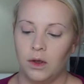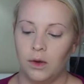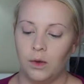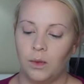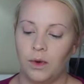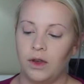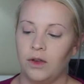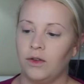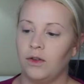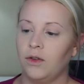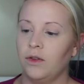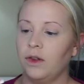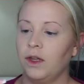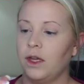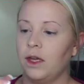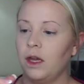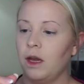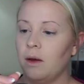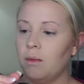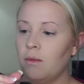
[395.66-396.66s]
With
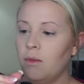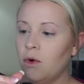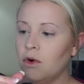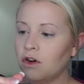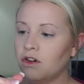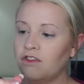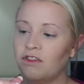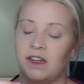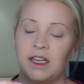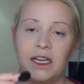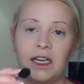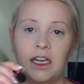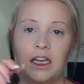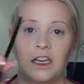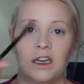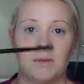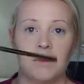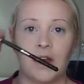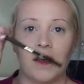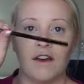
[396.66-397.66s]
the Morphe
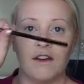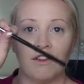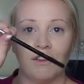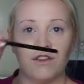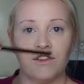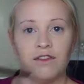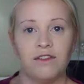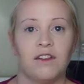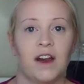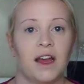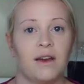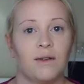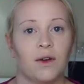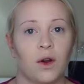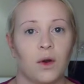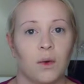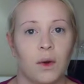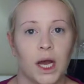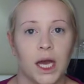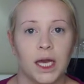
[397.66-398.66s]

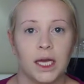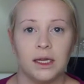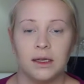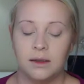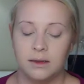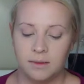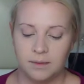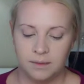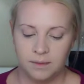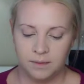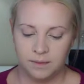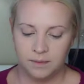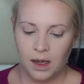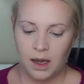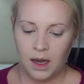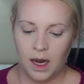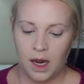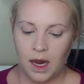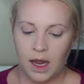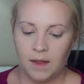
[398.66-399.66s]

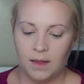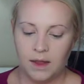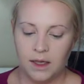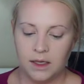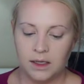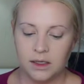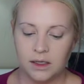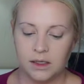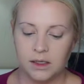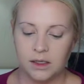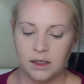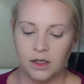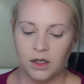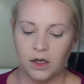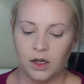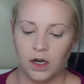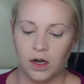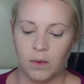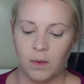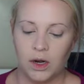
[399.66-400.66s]
M501. And this,
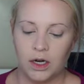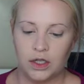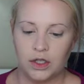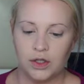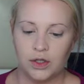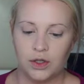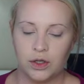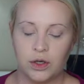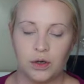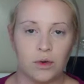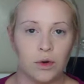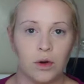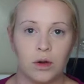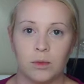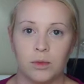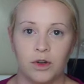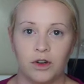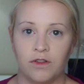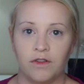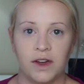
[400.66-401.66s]
you're going to want to
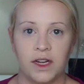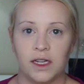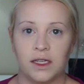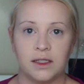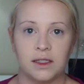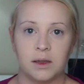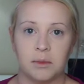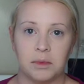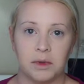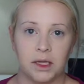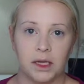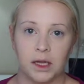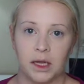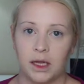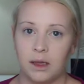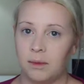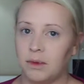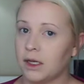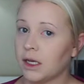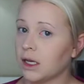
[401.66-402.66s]
strobe your face
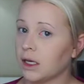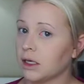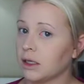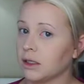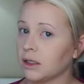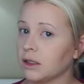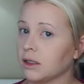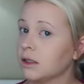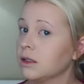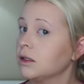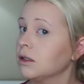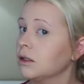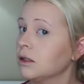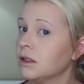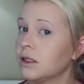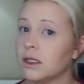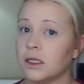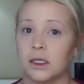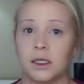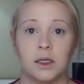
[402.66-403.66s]
completely because
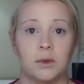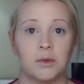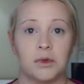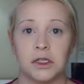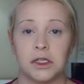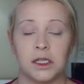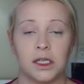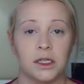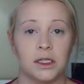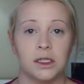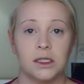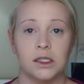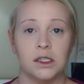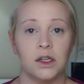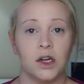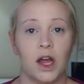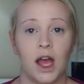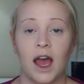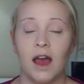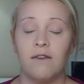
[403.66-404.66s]
Disney princesses
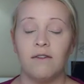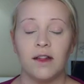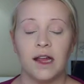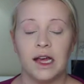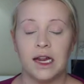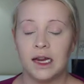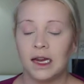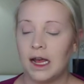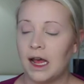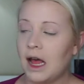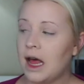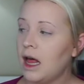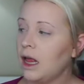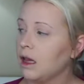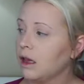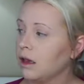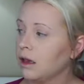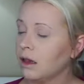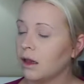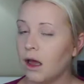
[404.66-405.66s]
have that
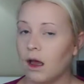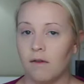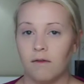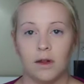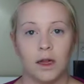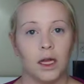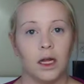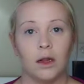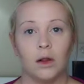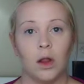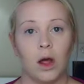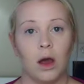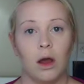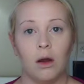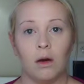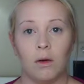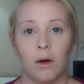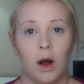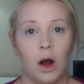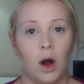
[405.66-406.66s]
lovely
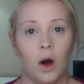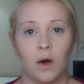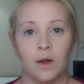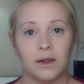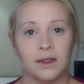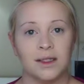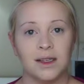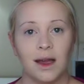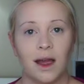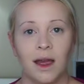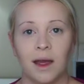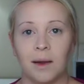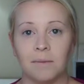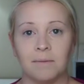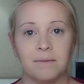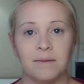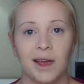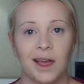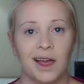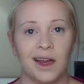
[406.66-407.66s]
glow all the time.
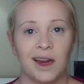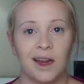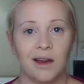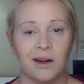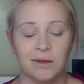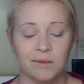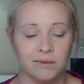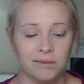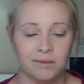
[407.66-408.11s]
I know.